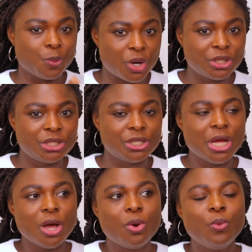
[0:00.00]
much.
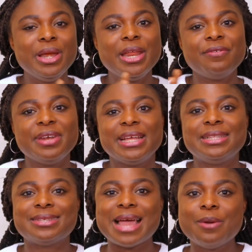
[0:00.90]
We live in a
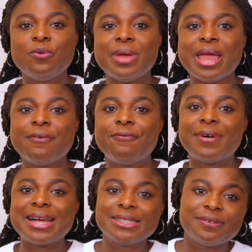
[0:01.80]
time where
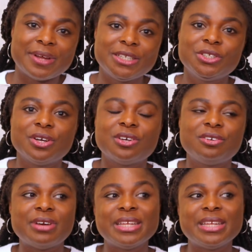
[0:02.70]
fast fashion,